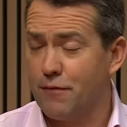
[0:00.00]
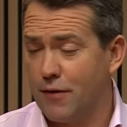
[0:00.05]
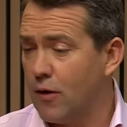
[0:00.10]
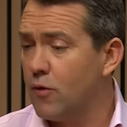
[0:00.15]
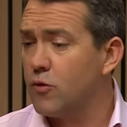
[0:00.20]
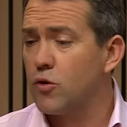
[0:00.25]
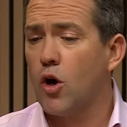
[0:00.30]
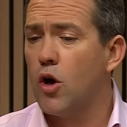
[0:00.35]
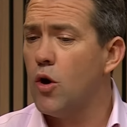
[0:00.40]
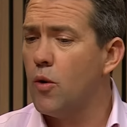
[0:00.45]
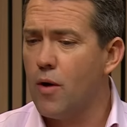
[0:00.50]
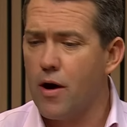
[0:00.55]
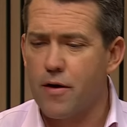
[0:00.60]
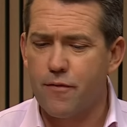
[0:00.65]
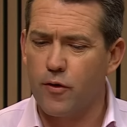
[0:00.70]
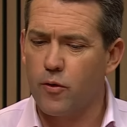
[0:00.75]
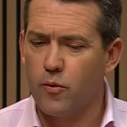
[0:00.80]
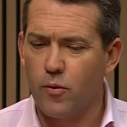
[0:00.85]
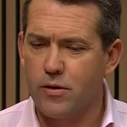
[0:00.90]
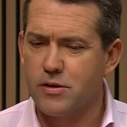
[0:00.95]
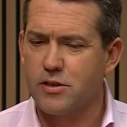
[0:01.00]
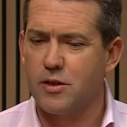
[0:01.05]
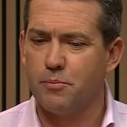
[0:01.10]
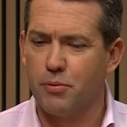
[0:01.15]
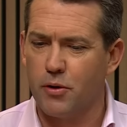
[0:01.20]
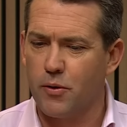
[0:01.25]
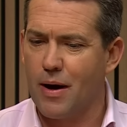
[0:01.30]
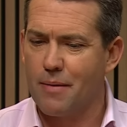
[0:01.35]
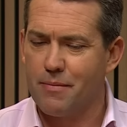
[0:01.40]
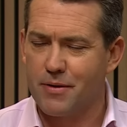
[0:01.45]
felt, or whoever it was that
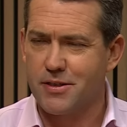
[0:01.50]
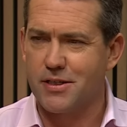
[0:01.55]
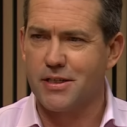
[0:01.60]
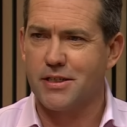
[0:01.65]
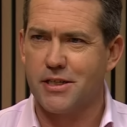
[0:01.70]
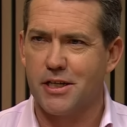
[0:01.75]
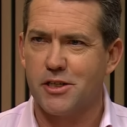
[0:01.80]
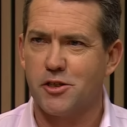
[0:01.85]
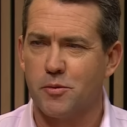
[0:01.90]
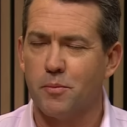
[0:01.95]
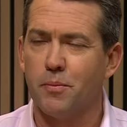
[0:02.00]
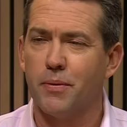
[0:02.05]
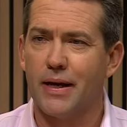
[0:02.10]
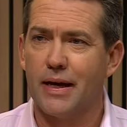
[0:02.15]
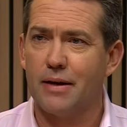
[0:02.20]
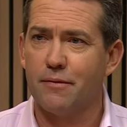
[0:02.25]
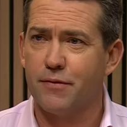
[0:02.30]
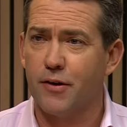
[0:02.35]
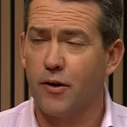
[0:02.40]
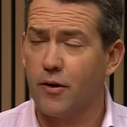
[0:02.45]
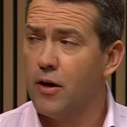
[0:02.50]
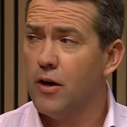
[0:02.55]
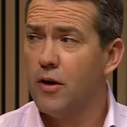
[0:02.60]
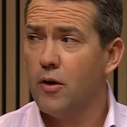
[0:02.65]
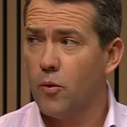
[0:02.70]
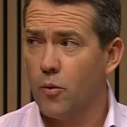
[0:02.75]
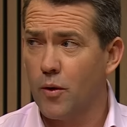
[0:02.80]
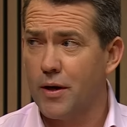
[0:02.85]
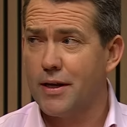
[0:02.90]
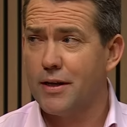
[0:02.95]
blew up the succession plan, felt,
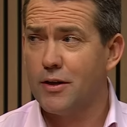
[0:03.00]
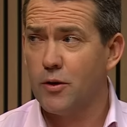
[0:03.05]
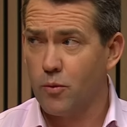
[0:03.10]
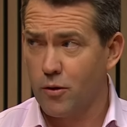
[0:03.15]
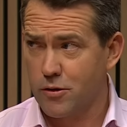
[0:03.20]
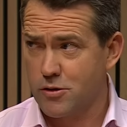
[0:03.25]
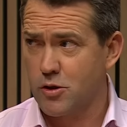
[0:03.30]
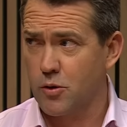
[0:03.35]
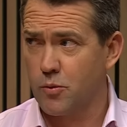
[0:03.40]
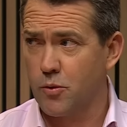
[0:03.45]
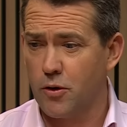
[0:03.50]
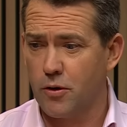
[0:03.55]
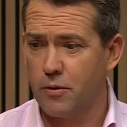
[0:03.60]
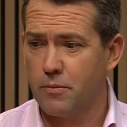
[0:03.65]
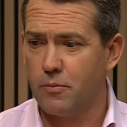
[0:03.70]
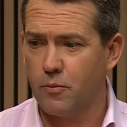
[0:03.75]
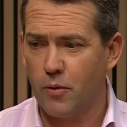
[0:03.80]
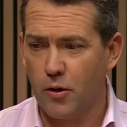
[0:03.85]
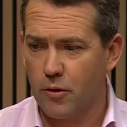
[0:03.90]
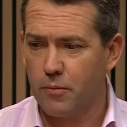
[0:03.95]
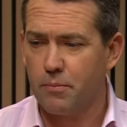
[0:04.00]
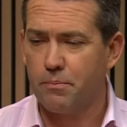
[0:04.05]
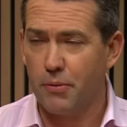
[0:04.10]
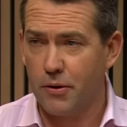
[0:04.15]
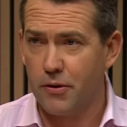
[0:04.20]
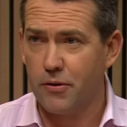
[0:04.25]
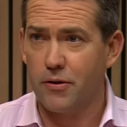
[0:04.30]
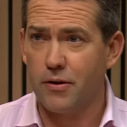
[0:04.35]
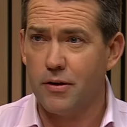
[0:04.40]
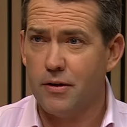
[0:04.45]
we need to watch the world
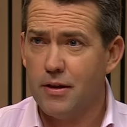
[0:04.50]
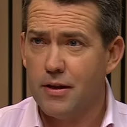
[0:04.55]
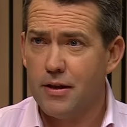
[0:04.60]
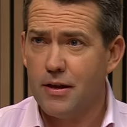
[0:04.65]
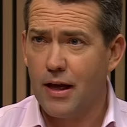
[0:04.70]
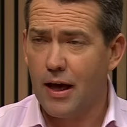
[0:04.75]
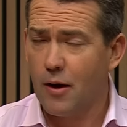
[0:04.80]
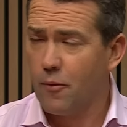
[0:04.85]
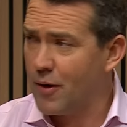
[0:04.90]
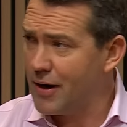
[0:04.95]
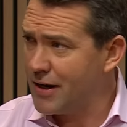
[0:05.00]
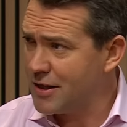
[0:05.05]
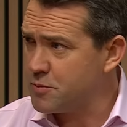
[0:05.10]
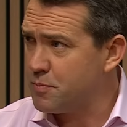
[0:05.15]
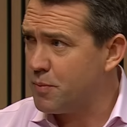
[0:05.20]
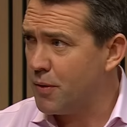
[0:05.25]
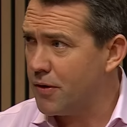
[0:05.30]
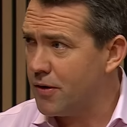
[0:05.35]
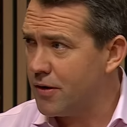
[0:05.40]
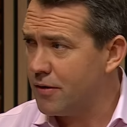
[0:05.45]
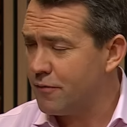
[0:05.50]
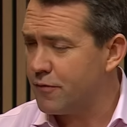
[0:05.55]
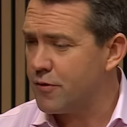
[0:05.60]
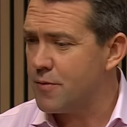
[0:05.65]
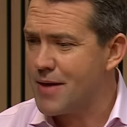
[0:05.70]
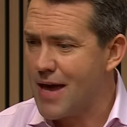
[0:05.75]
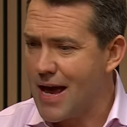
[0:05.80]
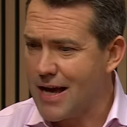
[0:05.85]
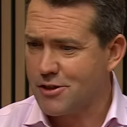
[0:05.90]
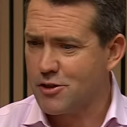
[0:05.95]
burn. And when it's burned,
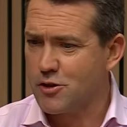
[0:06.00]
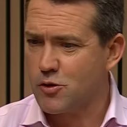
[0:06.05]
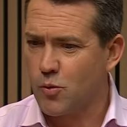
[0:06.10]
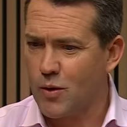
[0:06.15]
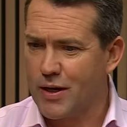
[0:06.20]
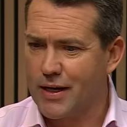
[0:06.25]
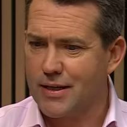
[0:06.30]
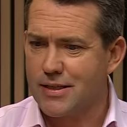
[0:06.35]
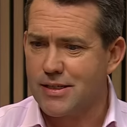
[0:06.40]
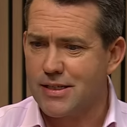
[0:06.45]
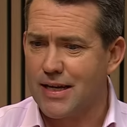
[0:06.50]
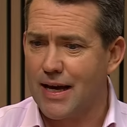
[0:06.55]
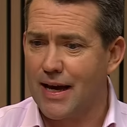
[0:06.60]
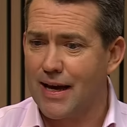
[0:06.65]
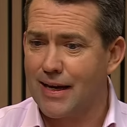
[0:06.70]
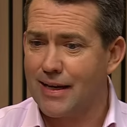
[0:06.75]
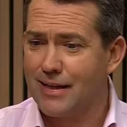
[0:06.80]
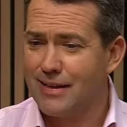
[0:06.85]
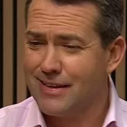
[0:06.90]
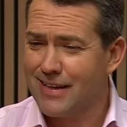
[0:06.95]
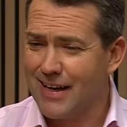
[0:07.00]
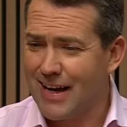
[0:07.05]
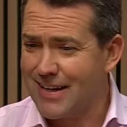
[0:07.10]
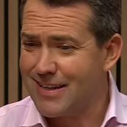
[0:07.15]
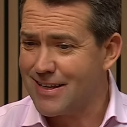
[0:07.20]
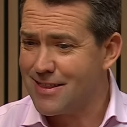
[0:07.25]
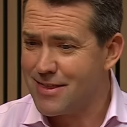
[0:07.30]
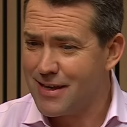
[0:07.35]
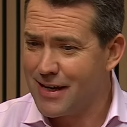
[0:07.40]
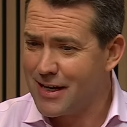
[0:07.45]
from the ashes, we can say, hey,
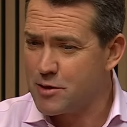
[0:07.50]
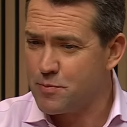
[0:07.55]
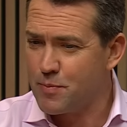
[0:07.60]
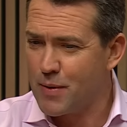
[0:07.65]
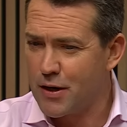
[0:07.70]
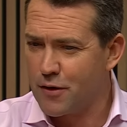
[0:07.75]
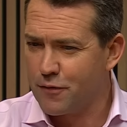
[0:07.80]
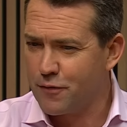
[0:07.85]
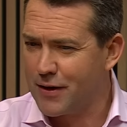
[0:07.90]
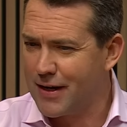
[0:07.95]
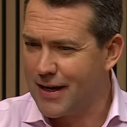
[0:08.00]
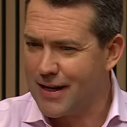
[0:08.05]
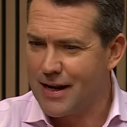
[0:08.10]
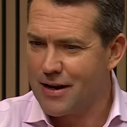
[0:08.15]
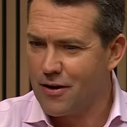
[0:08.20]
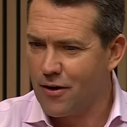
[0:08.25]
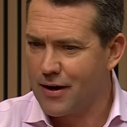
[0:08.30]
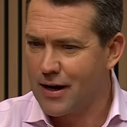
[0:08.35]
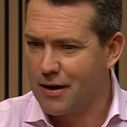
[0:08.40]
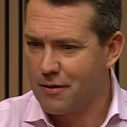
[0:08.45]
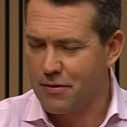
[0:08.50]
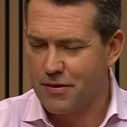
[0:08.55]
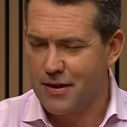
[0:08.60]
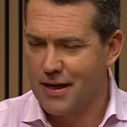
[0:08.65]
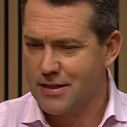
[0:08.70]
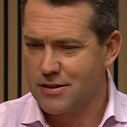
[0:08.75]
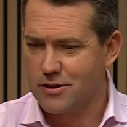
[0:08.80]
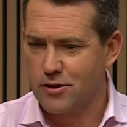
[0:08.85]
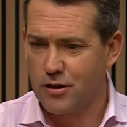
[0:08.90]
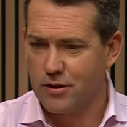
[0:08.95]
do you think it's better if we get our
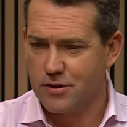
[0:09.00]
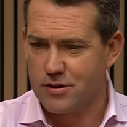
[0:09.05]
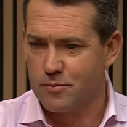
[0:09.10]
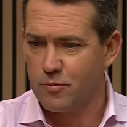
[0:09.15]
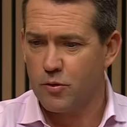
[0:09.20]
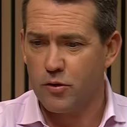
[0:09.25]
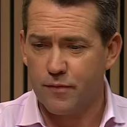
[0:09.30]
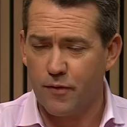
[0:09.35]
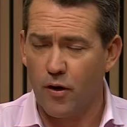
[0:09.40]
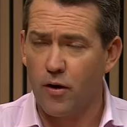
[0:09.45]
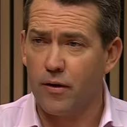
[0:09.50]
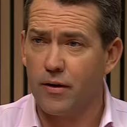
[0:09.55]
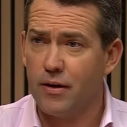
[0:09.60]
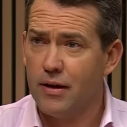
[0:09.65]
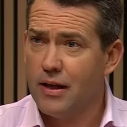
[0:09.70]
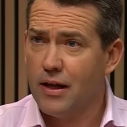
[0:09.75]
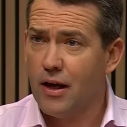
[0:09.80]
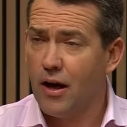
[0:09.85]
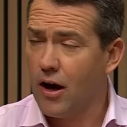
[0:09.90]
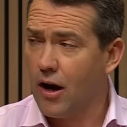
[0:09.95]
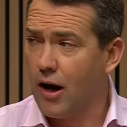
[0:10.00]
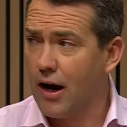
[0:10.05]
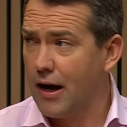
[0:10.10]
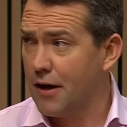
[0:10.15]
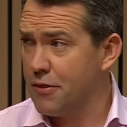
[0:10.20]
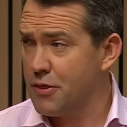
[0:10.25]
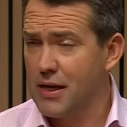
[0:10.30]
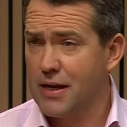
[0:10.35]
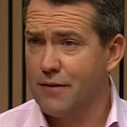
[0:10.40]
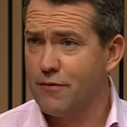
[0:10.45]
$900,000 and move on?
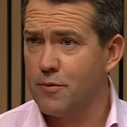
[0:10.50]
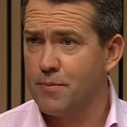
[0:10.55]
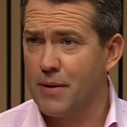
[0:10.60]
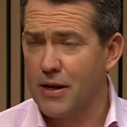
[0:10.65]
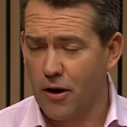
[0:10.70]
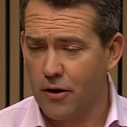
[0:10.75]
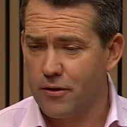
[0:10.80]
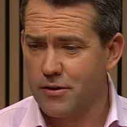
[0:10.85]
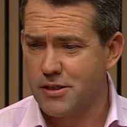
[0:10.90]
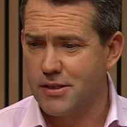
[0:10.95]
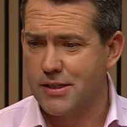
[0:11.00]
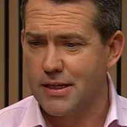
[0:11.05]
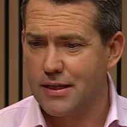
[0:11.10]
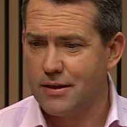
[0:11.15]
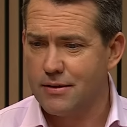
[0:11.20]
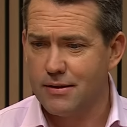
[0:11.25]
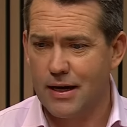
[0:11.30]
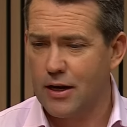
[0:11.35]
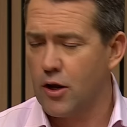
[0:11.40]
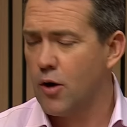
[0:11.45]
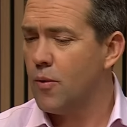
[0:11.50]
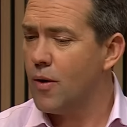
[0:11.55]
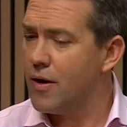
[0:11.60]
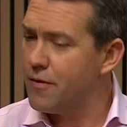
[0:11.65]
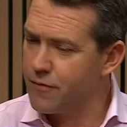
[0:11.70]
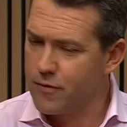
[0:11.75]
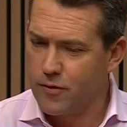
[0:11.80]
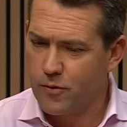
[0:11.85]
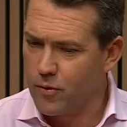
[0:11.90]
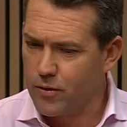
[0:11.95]
I think if there'd been honesty, and
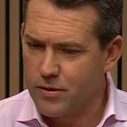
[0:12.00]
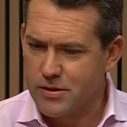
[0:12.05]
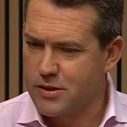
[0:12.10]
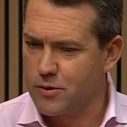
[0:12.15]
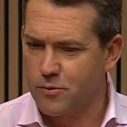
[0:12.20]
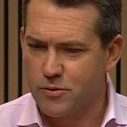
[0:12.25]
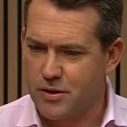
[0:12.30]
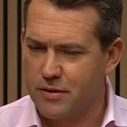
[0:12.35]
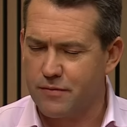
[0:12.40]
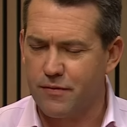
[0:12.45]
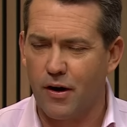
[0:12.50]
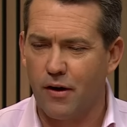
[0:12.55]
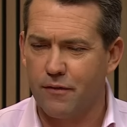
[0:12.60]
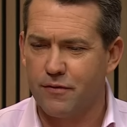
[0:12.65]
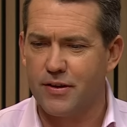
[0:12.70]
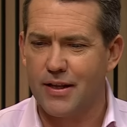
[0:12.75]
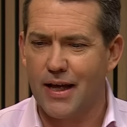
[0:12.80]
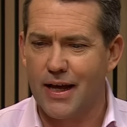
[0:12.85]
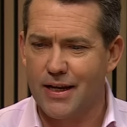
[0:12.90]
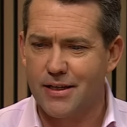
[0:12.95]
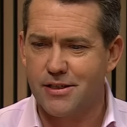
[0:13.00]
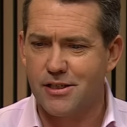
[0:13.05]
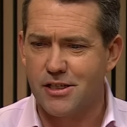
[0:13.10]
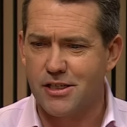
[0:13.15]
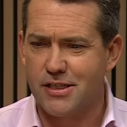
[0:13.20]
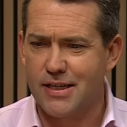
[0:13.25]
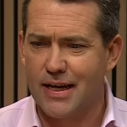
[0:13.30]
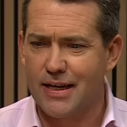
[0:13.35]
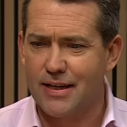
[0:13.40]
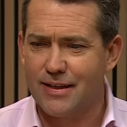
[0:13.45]
whoever it was that was involved in that had just
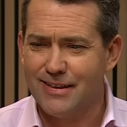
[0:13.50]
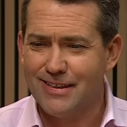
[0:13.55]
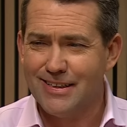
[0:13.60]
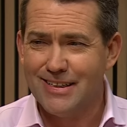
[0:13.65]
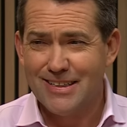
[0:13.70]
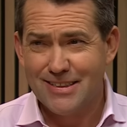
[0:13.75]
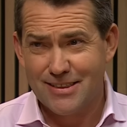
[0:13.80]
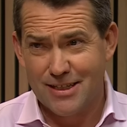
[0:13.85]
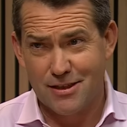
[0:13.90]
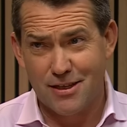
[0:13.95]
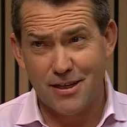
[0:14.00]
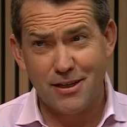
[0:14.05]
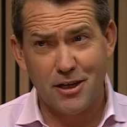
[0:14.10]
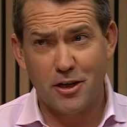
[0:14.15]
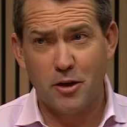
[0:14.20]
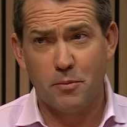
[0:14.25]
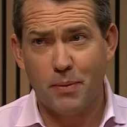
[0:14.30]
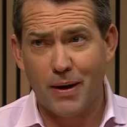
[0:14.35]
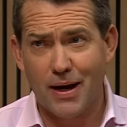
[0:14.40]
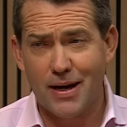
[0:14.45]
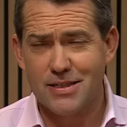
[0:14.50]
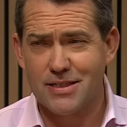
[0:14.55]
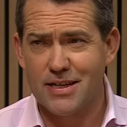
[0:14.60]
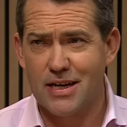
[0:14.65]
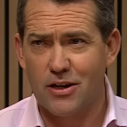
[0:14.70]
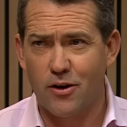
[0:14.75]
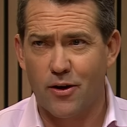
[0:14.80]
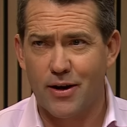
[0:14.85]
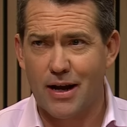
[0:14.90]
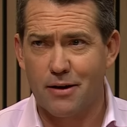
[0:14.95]
said, do you think you could pay us
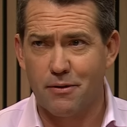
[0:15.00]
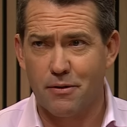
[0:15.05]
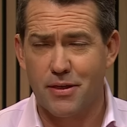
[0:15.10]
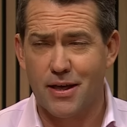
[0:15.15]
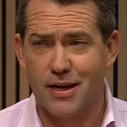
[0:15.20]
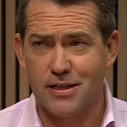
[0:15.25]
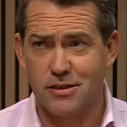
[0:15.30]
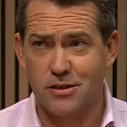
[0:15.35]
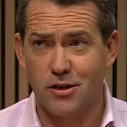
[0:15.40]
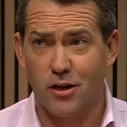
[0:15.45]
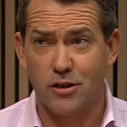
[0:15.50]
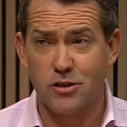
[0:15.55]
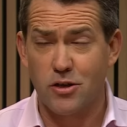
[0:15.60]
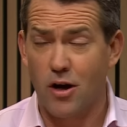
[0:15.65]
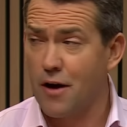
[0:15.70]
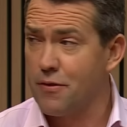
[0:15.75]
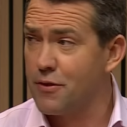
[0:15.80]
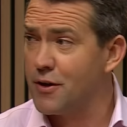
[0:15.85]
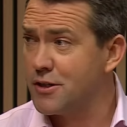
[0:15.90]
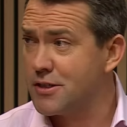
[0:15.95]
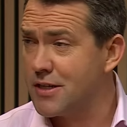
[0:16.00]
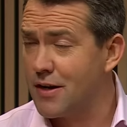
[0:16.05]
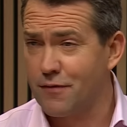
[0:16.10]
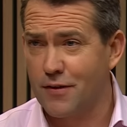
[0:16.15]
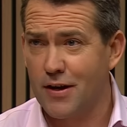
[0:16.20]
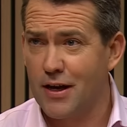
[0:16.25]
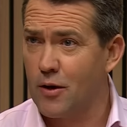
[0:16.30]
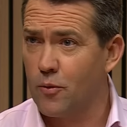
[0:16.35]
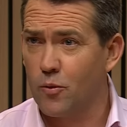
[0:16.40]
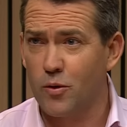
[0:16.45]
that $900,000? Yep. I think Jeff
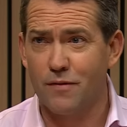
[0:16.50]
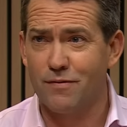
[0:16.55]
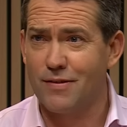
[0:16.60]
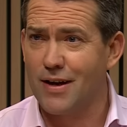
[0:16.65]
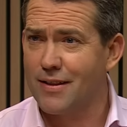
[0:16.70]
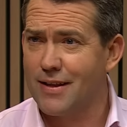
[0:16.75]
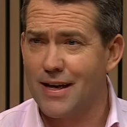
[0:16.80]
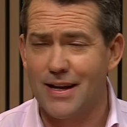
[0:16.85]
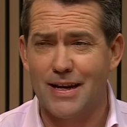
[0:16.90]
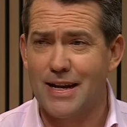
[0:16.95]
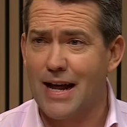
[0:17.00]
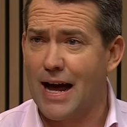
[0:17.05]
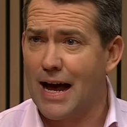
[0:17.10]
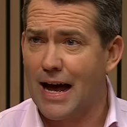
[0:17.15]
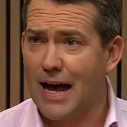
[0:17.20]
Kennett would have done that in a